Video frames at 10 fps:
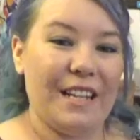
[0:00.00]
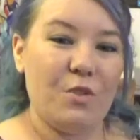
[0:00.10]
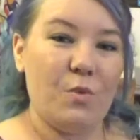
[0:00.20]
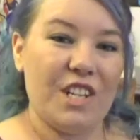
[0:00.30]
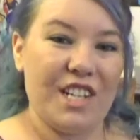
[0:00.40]

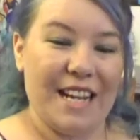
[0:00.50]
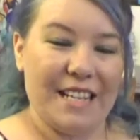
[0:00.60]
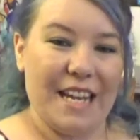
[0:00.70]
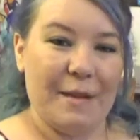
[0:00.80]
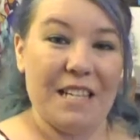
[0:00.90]
Little Witch
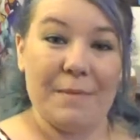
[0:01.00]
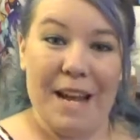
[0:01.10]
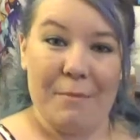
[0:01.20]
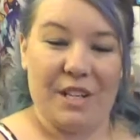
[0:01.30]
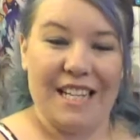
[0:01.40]
Academia's
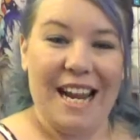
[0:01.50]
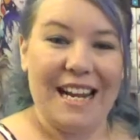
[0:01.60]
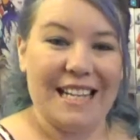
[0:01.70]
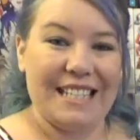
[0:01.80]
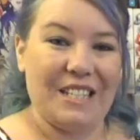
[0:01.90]
main
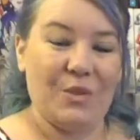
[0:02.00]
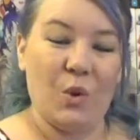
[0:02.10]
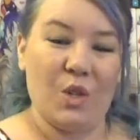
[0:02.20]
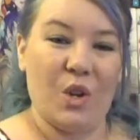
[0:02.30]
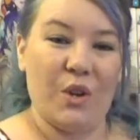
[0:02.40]
protagonist is
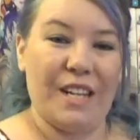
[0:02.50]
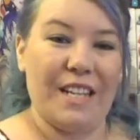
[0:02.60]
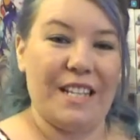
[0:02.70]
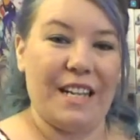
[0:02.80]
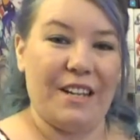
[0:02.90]
also
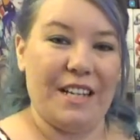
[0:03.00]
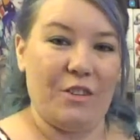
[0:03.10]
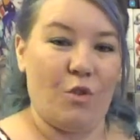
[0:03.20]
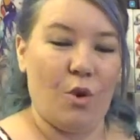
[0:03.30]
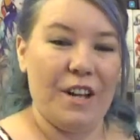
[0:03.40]
getting a
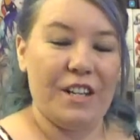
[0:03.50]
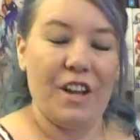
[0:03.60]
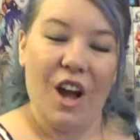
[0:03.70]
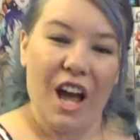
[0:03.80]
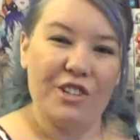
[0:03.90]
Nendoroid.
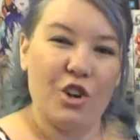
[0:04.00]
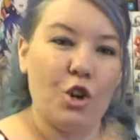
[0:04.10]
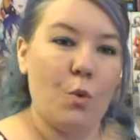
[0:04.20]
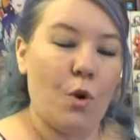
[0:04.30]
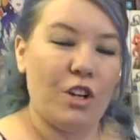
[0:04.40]
I don't
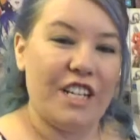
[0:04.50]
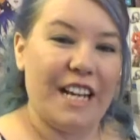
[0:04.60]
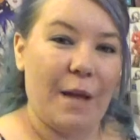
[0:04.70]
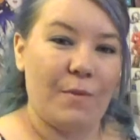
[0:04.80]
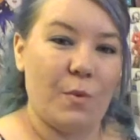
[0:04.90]
know what she
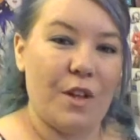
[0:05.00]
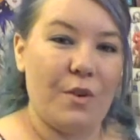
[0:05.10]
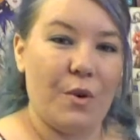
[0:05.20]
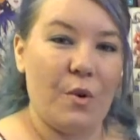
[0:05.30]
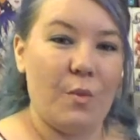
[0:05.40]
comes with,
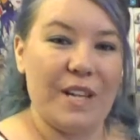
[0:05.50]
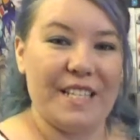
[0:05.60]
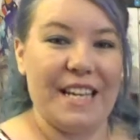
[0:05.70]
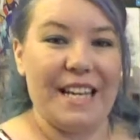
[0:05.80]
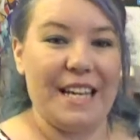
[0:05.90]
all we
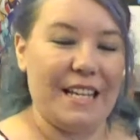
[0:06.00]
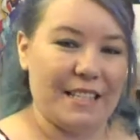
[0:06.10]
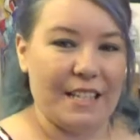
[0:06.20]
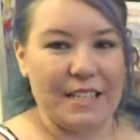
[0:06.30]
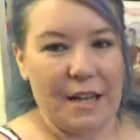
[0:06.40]
see
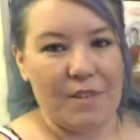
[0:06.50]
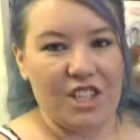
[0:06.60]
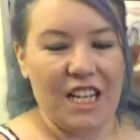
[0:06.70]
is this image